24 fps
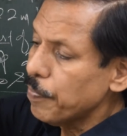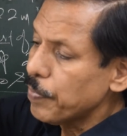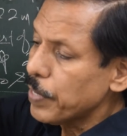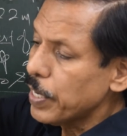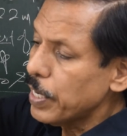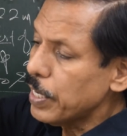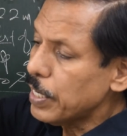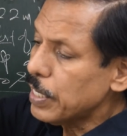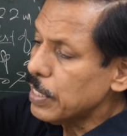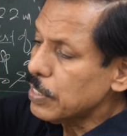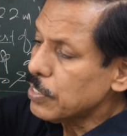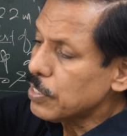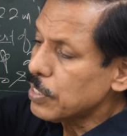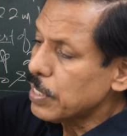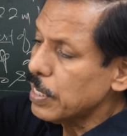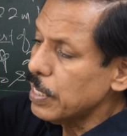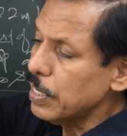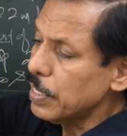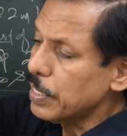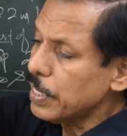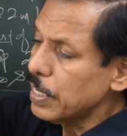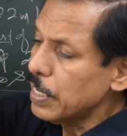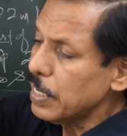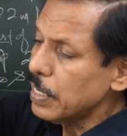it is
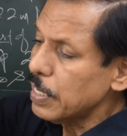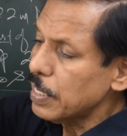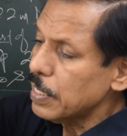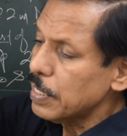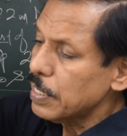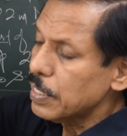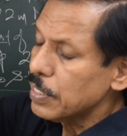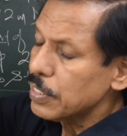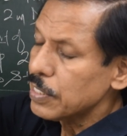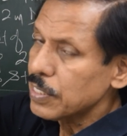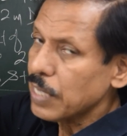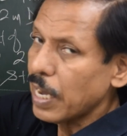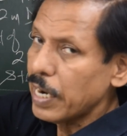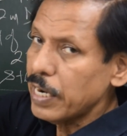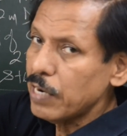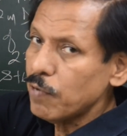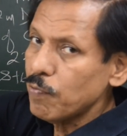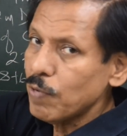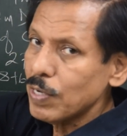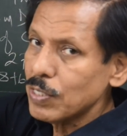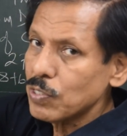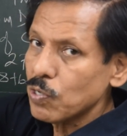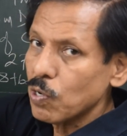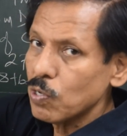tilted
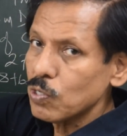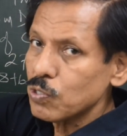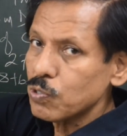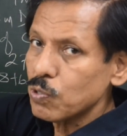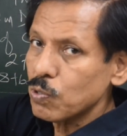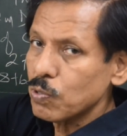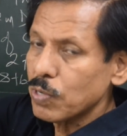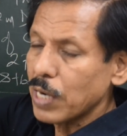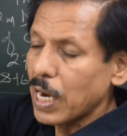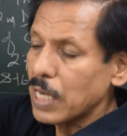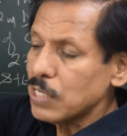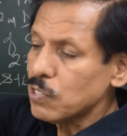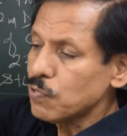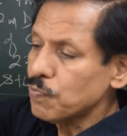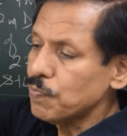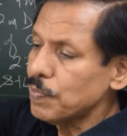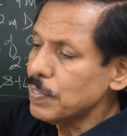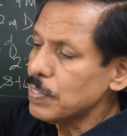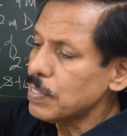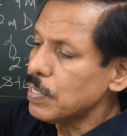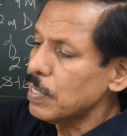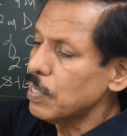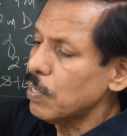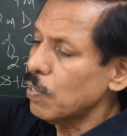sideways also,
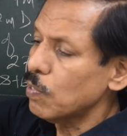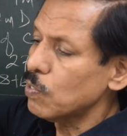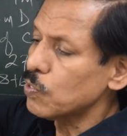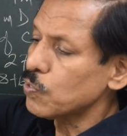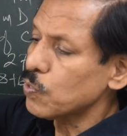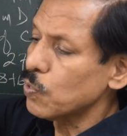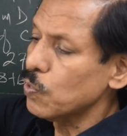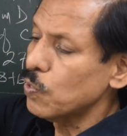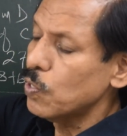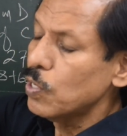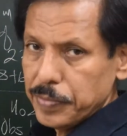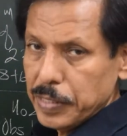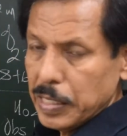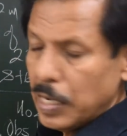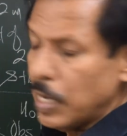transversely also.